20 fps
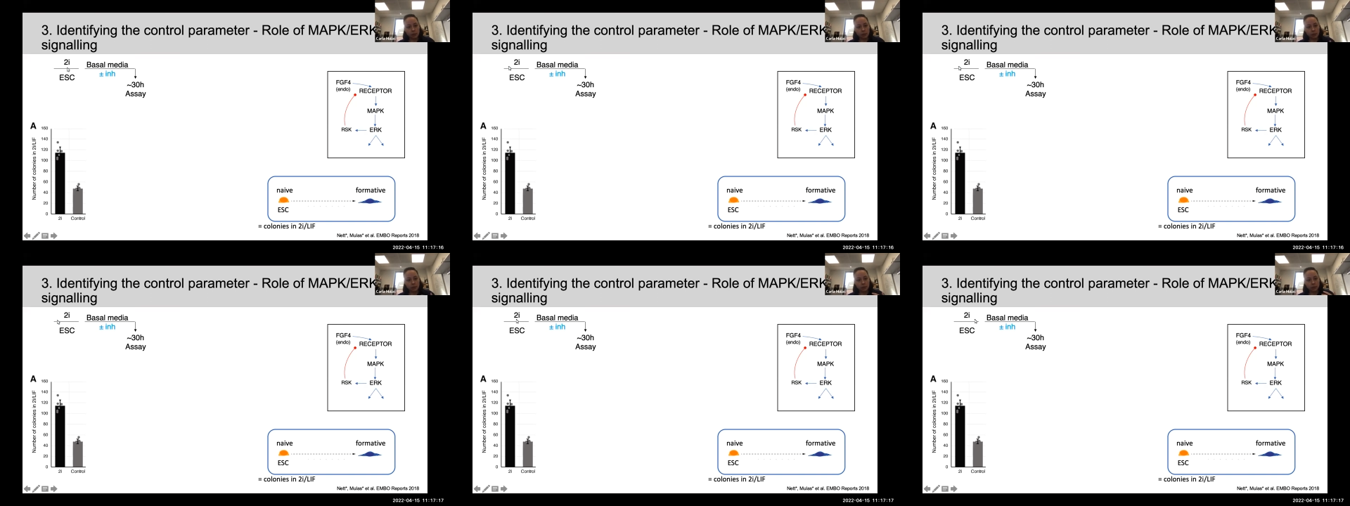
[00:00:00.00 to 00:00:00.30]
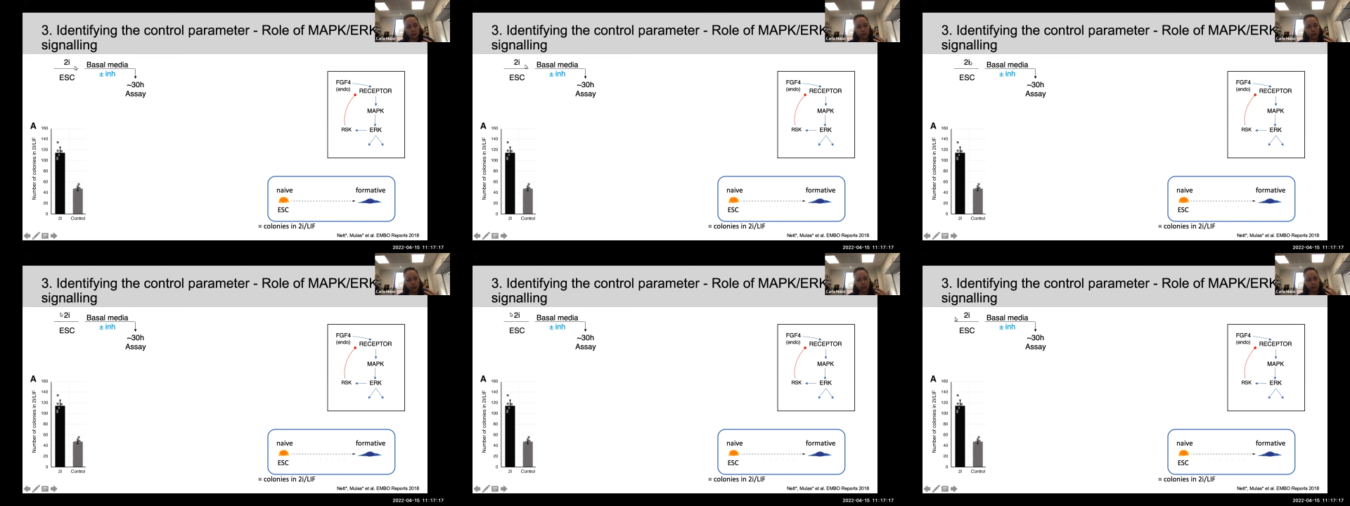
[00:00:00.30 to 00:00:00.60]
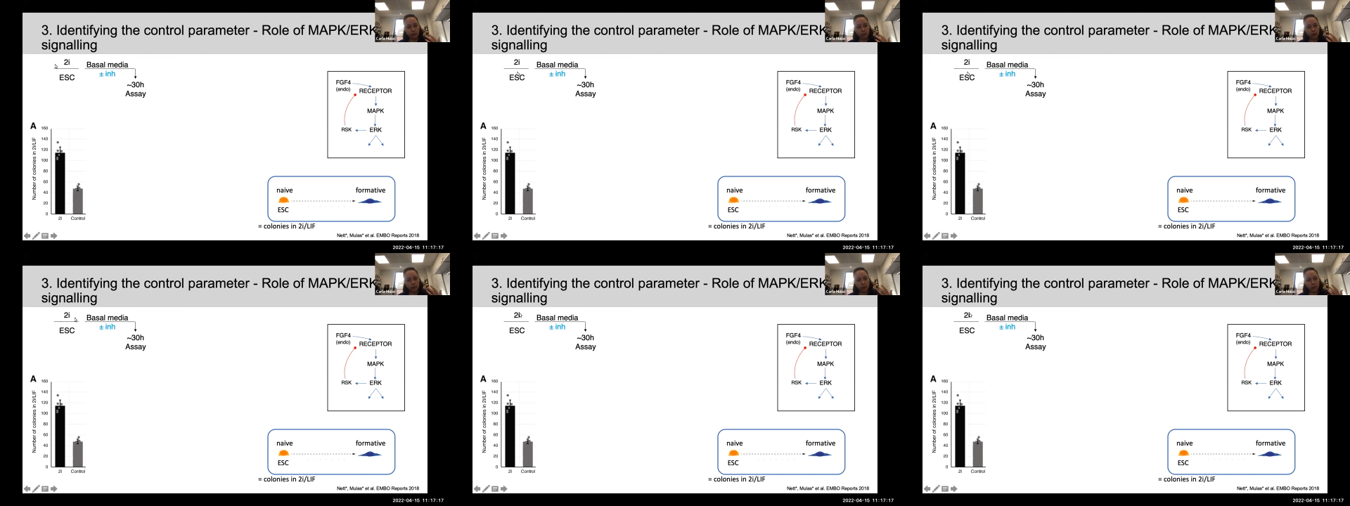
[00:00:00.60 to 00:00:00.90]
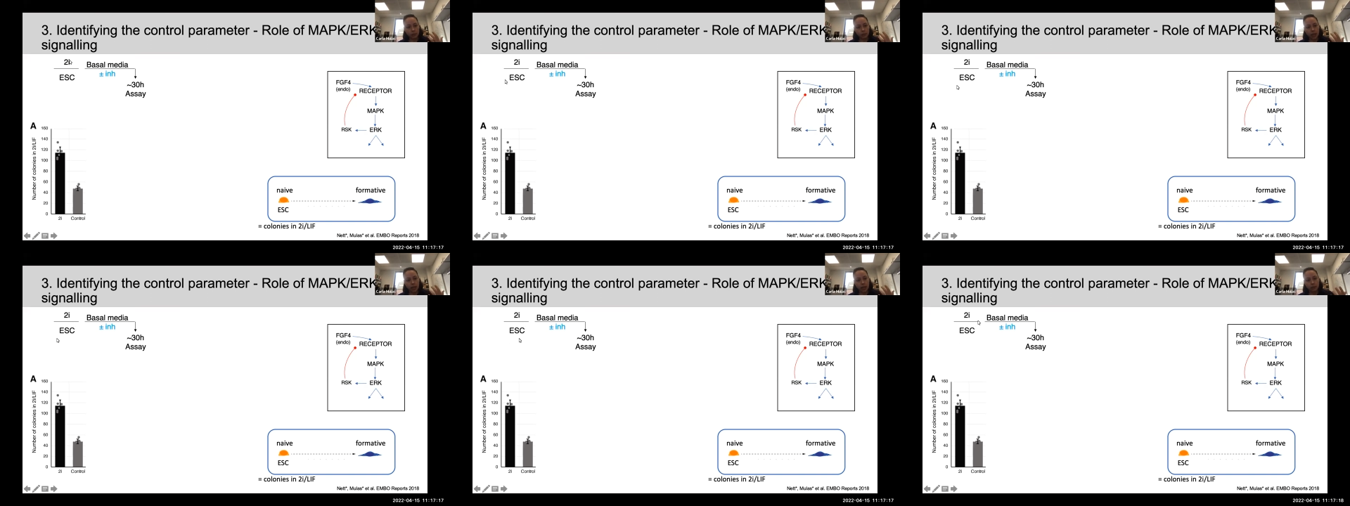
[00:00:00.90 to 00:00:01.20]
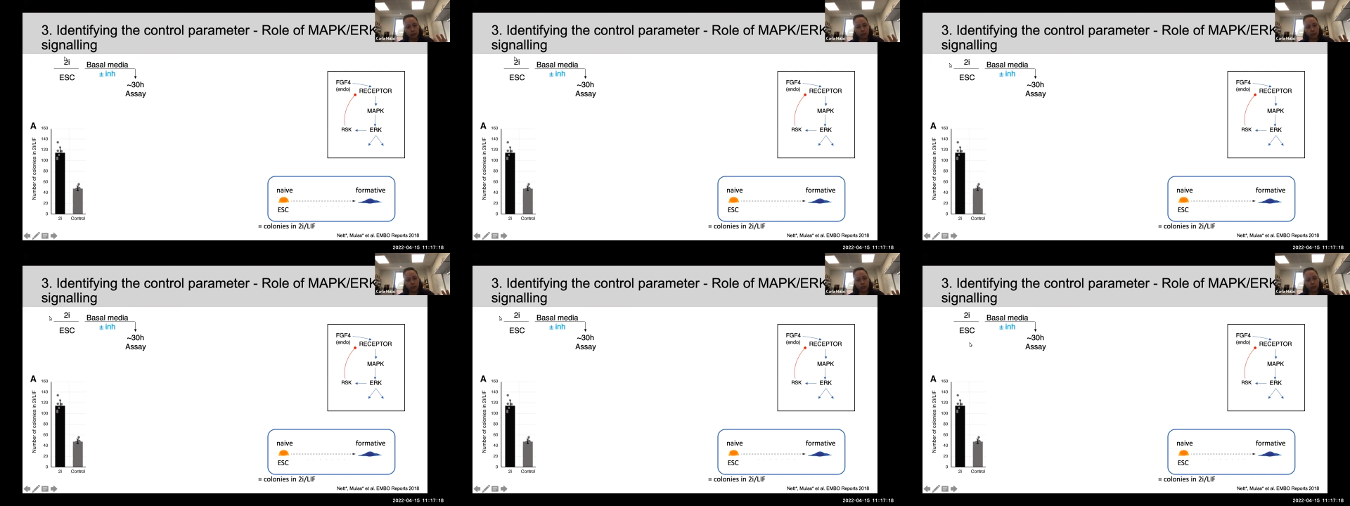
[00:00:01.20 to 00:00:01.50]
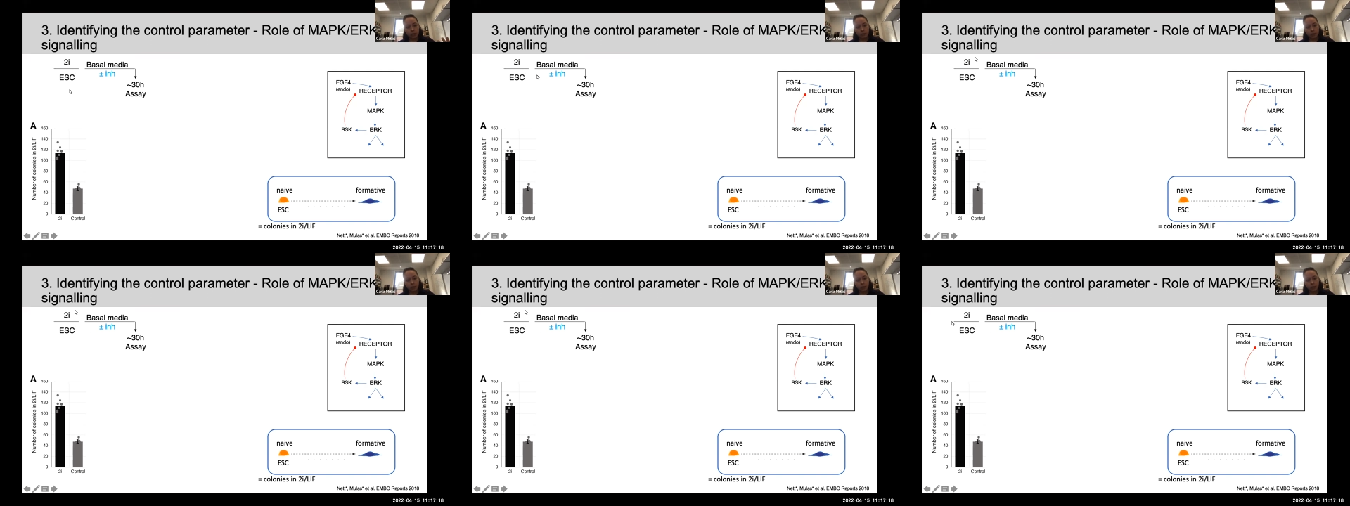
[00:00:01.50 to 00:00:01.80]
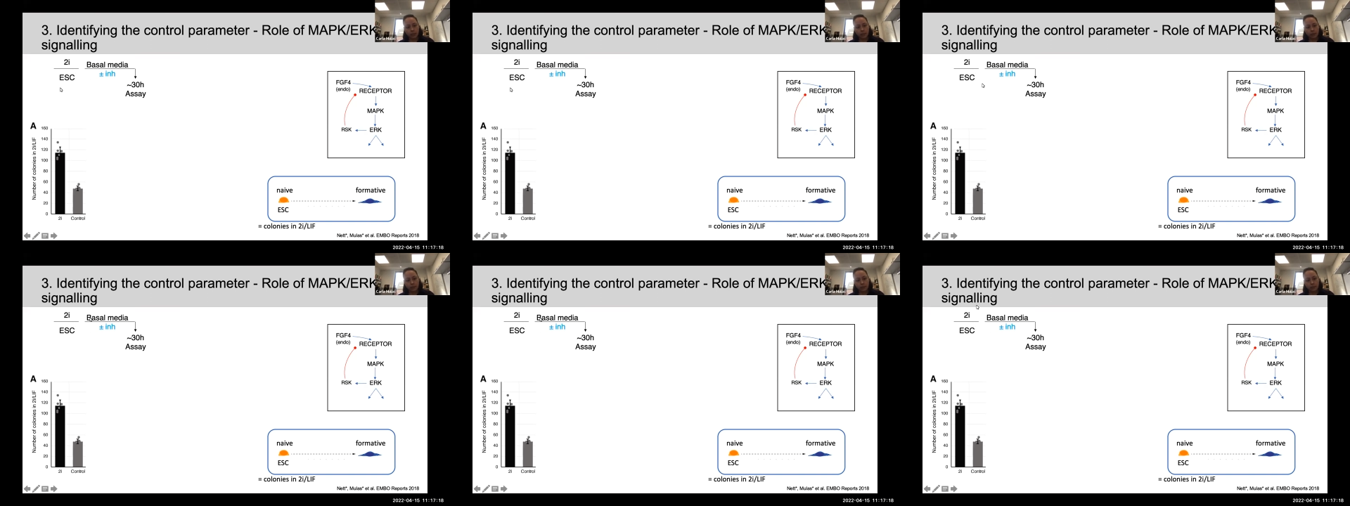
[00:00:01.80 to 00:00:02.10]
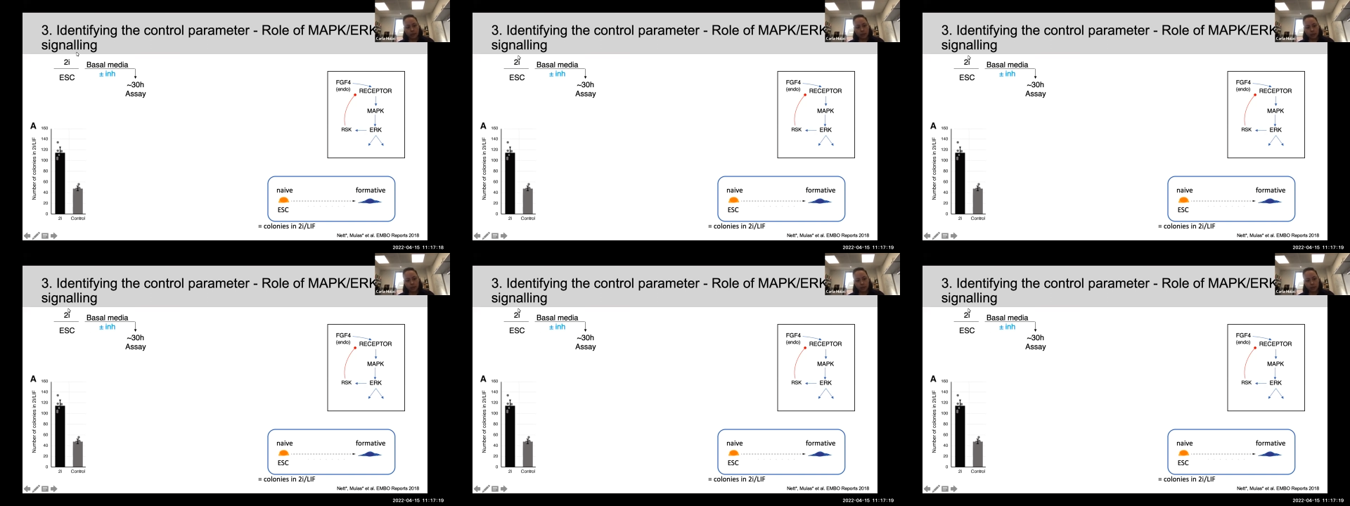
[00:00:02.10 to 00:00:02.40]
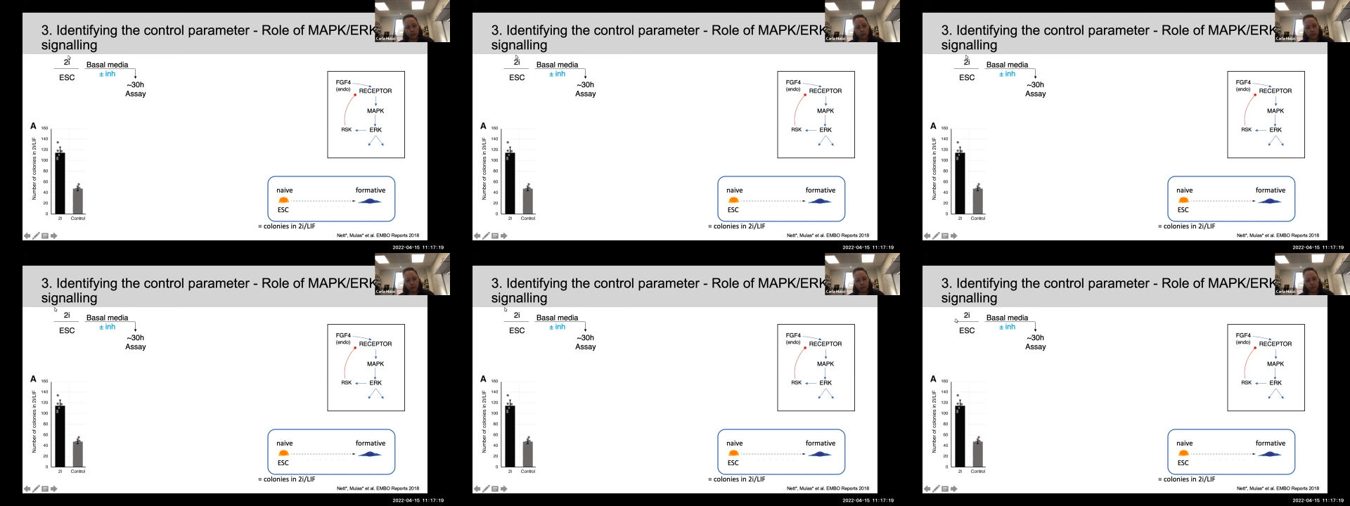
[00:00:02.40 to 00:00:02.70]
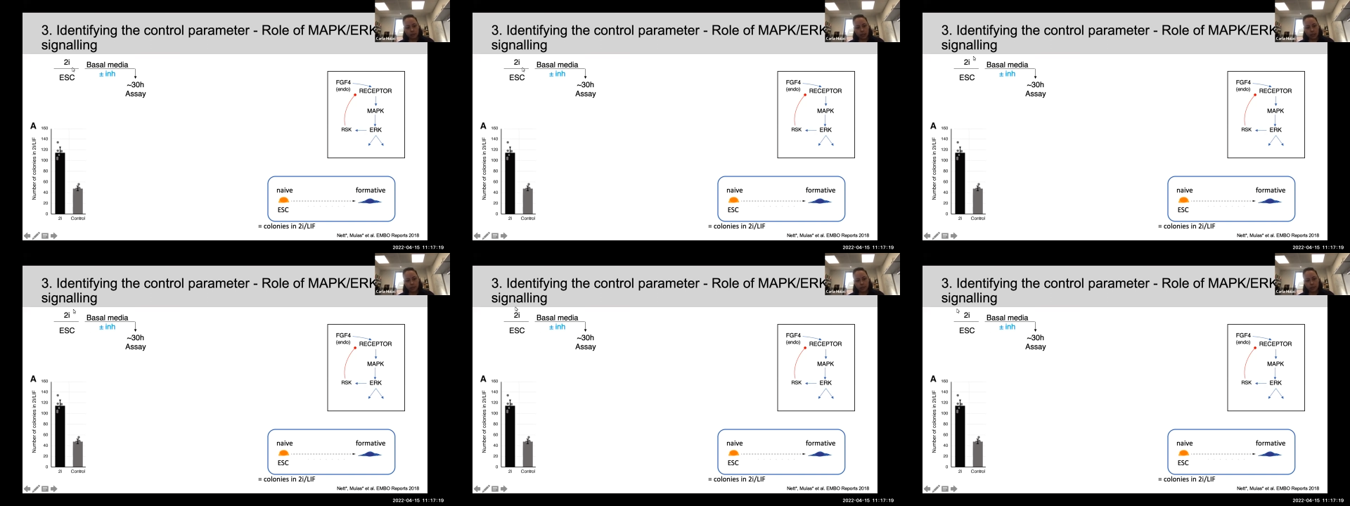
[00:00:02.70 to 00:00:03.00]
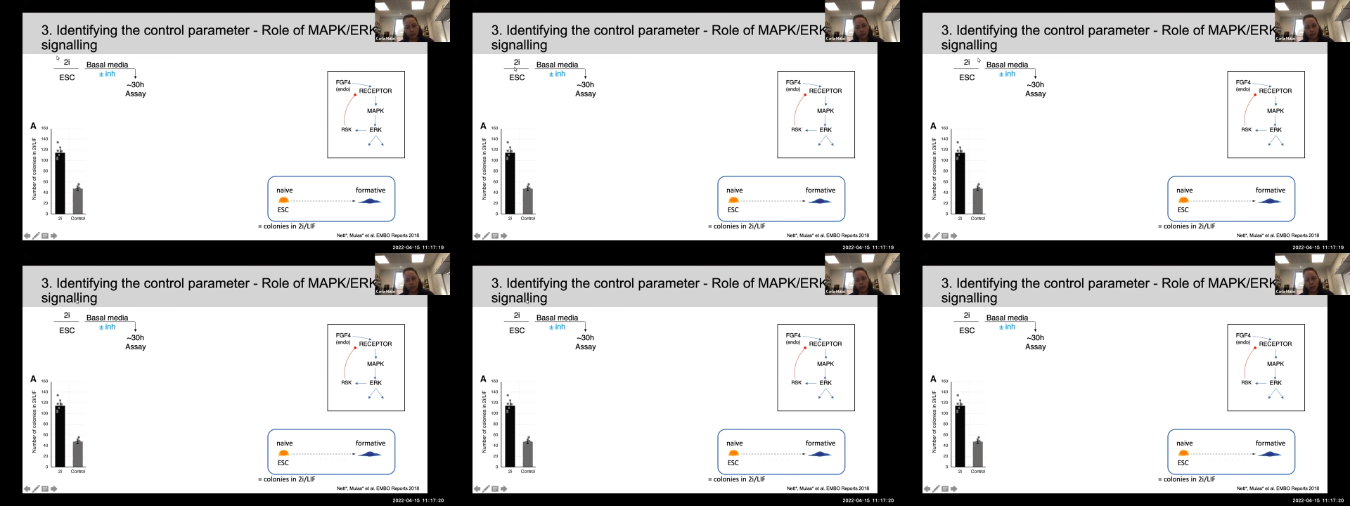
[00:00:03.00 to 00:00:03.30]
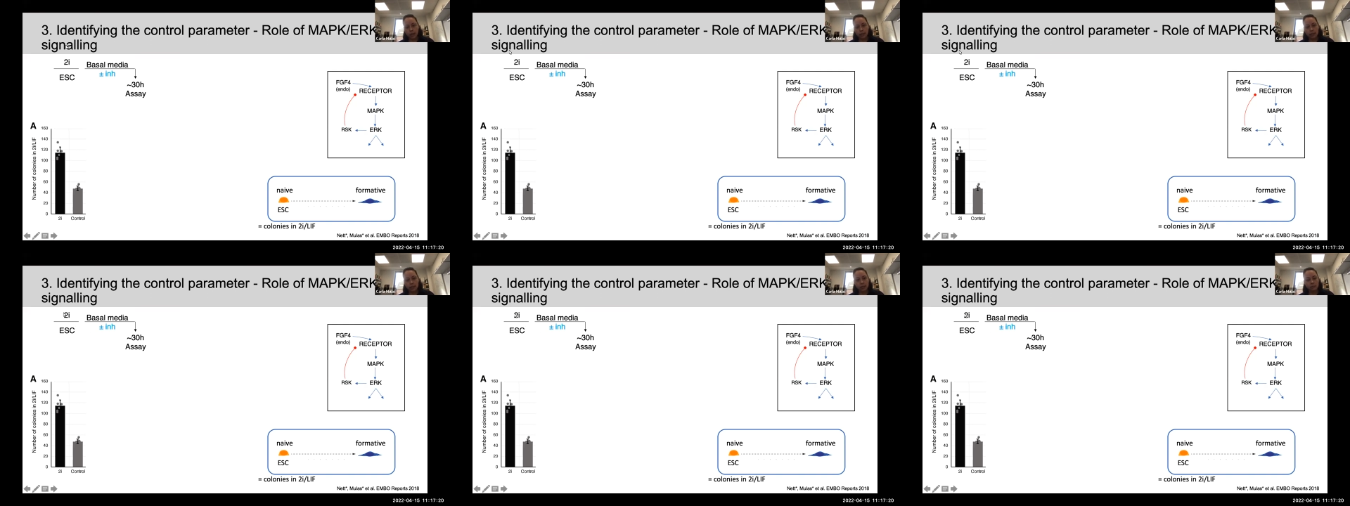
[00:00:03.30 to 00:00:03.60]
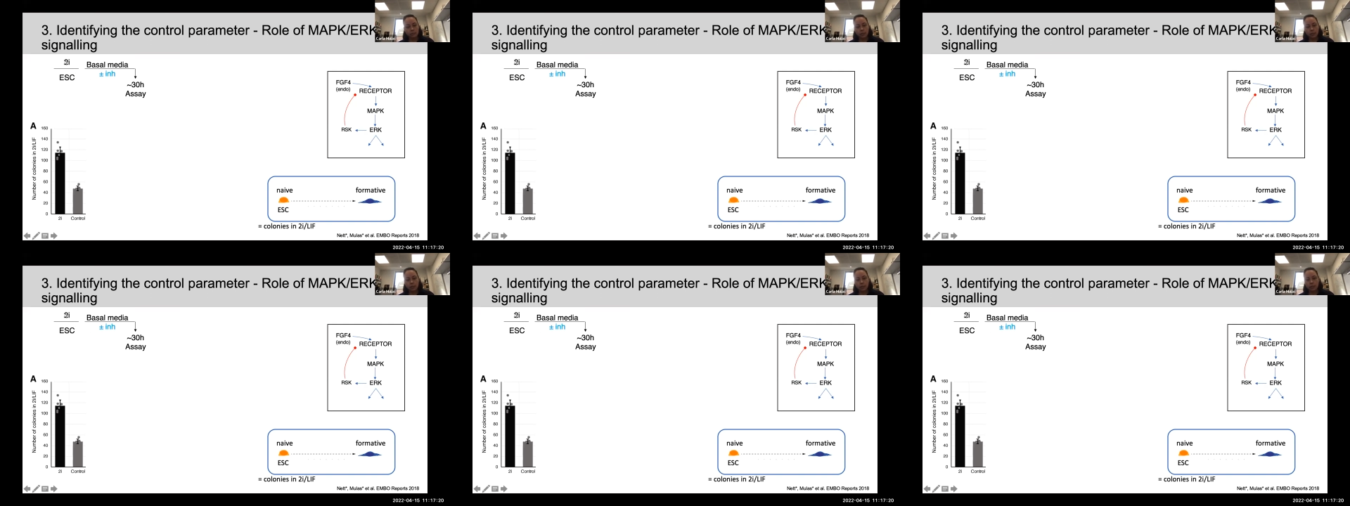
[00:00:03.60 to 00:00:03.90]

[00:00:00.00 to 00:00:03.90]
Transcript: [unreadable: no face in view]